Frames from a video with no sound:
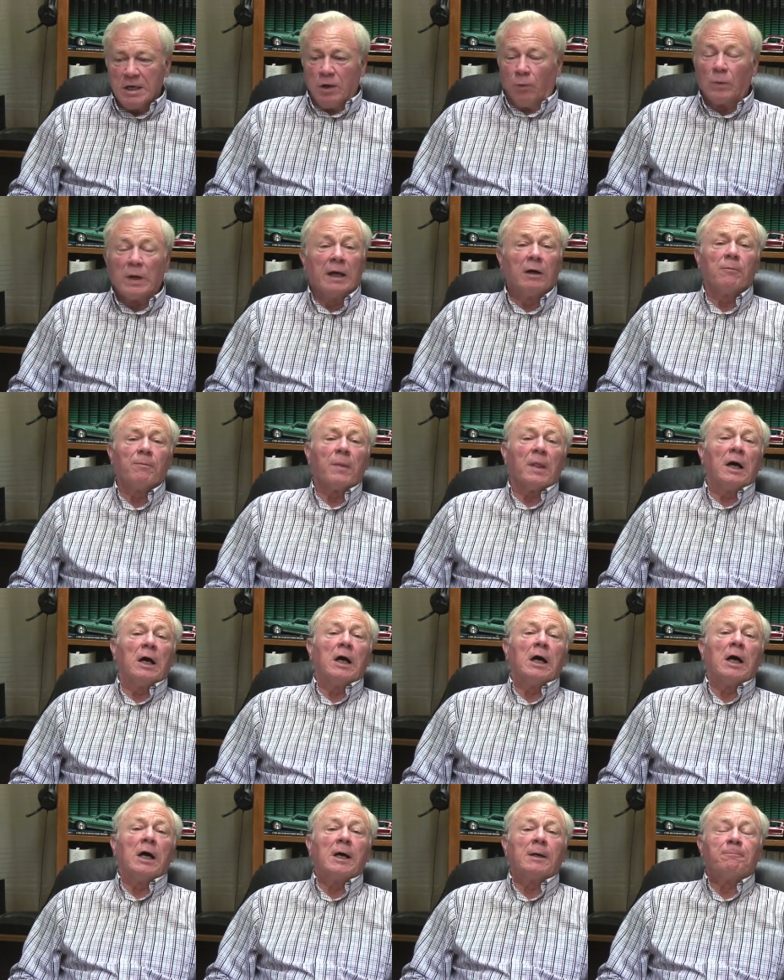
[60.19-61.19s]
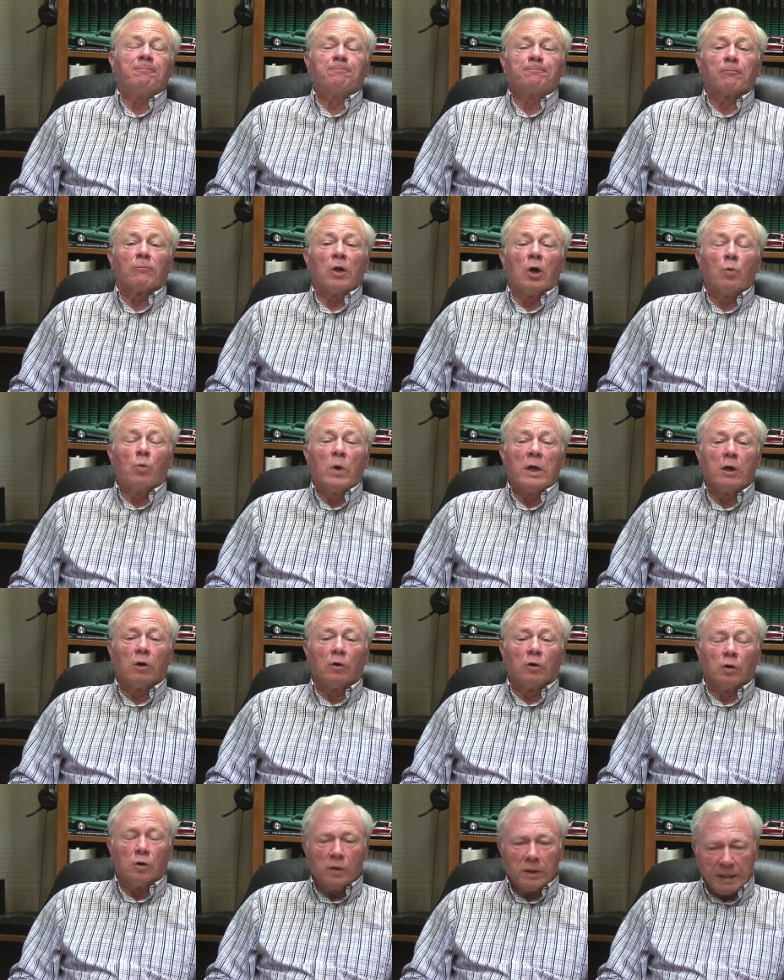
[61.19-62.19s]
Well, um, we
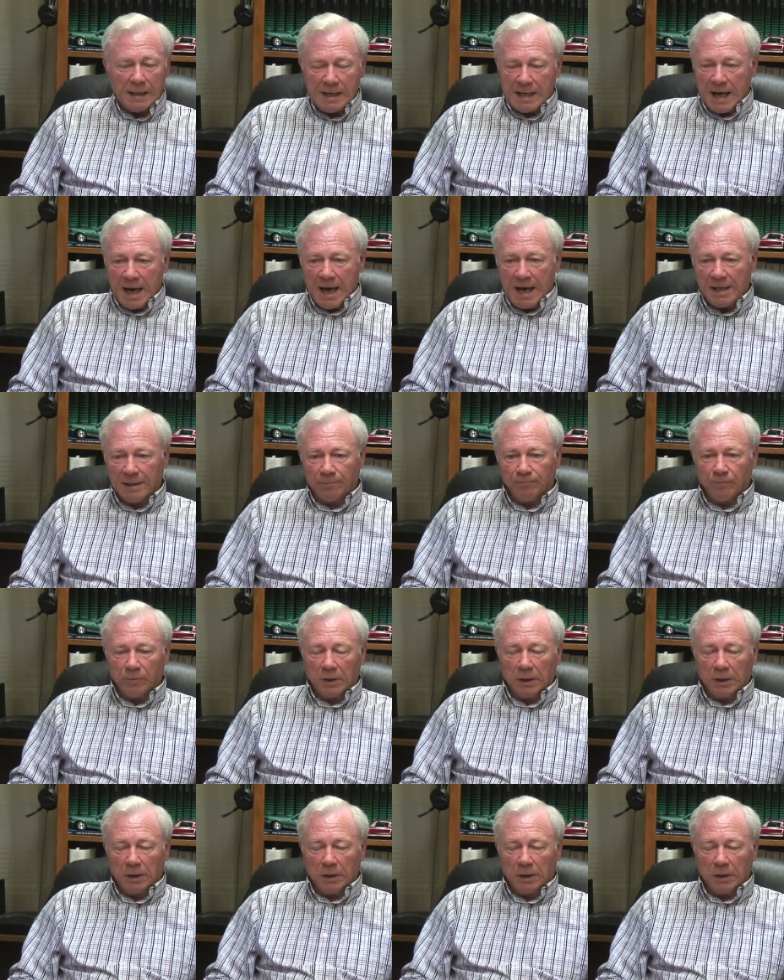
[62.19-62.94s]
are looking at